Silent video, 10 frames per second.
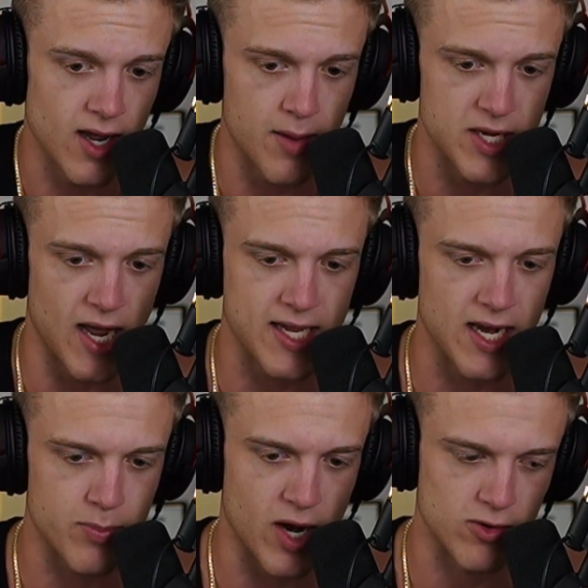I mean, not
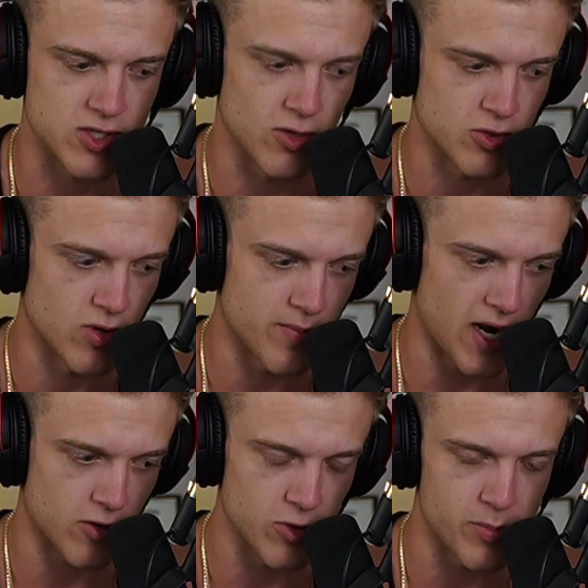getting parasocial. I'm
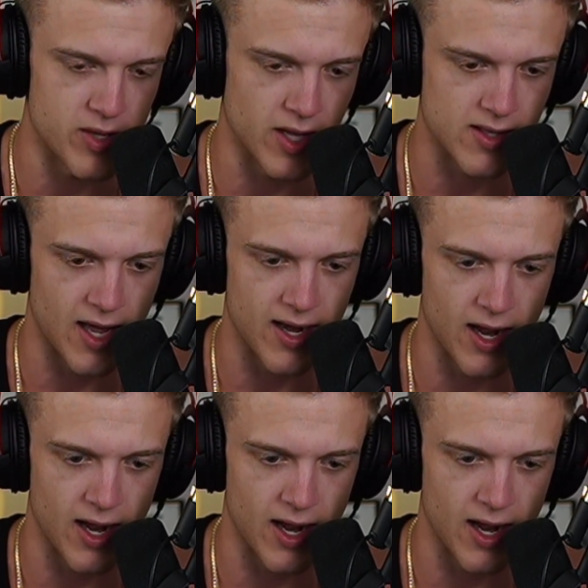not creepy like that.